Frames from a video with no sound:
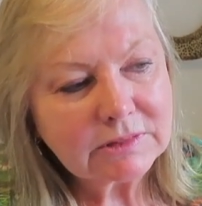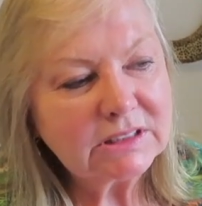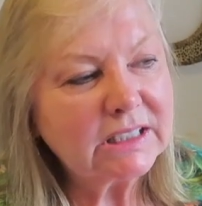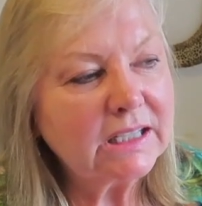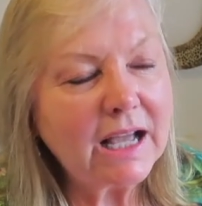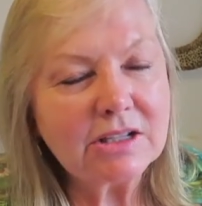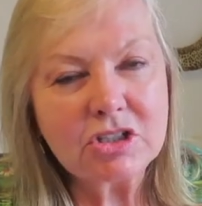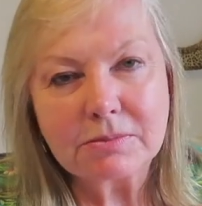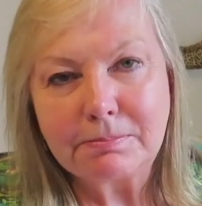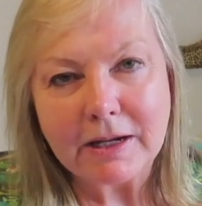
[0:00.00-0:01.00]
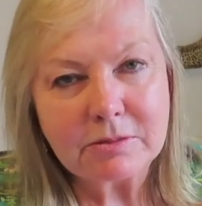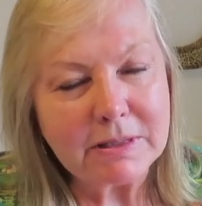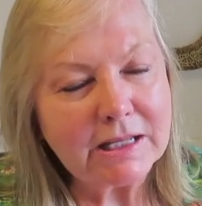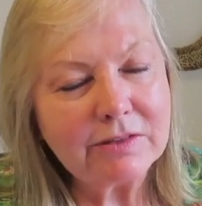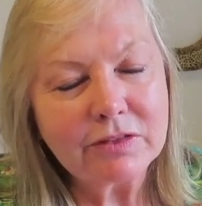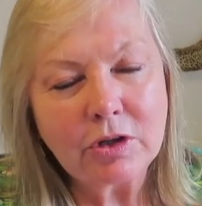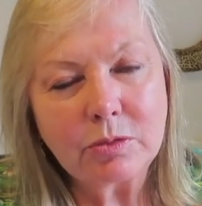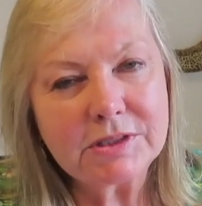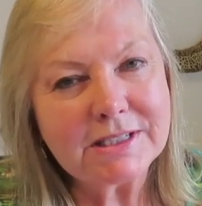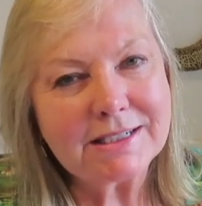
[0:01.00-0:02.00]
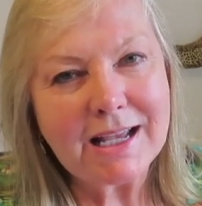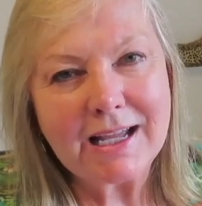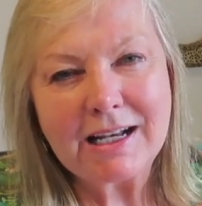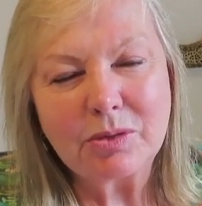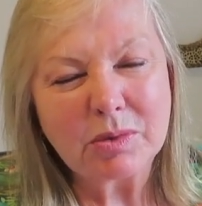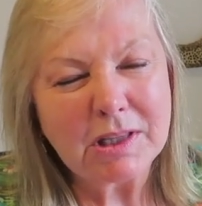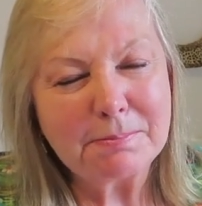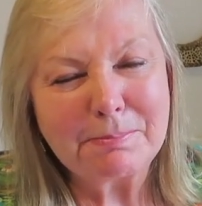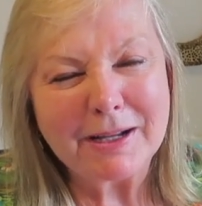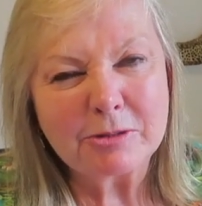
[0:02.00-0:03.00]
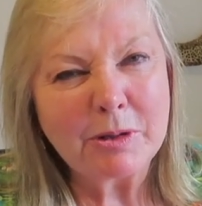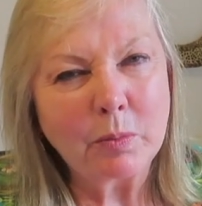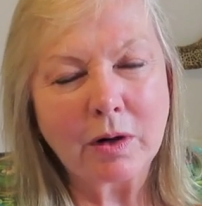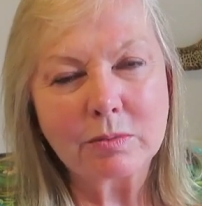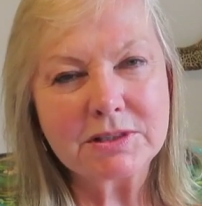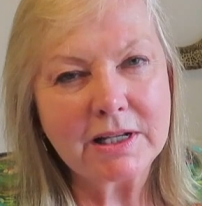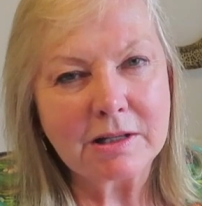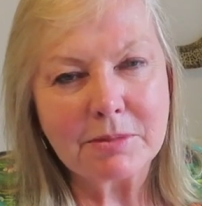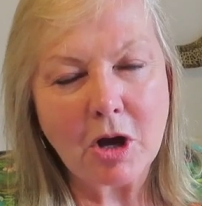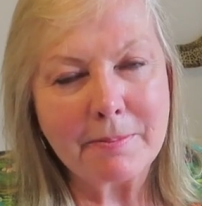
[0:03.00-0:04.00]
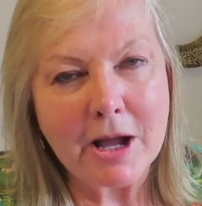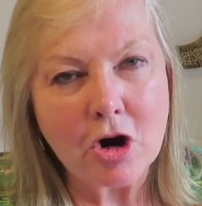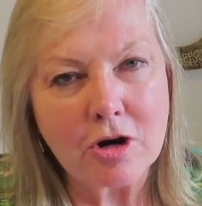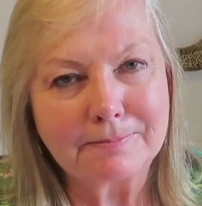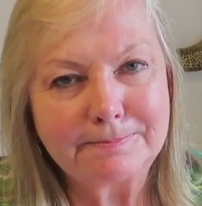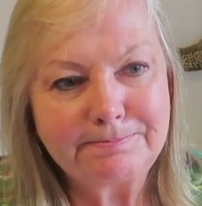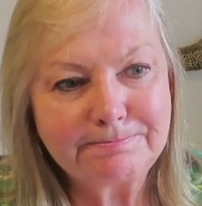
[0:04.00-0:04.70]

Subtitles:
The elastic bugged me. Even though it wasn't tight, it really bugged me where it was hitting me on my arm.